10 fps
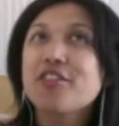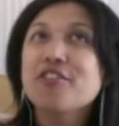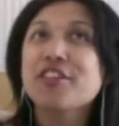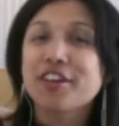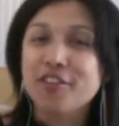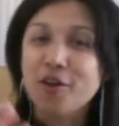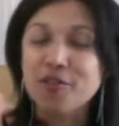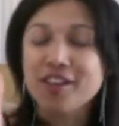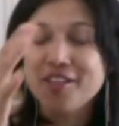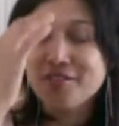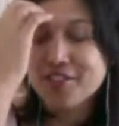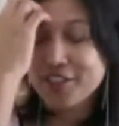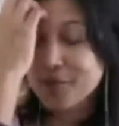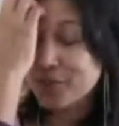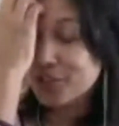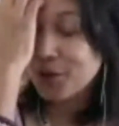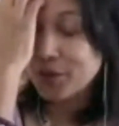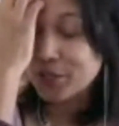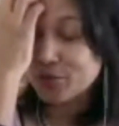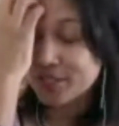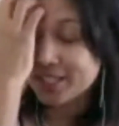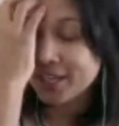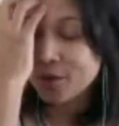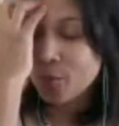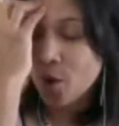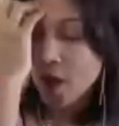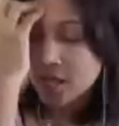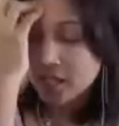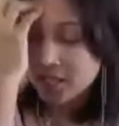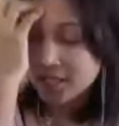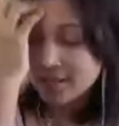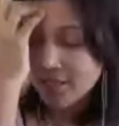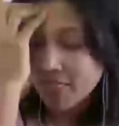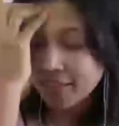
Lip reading: And the other thing that was so interesting was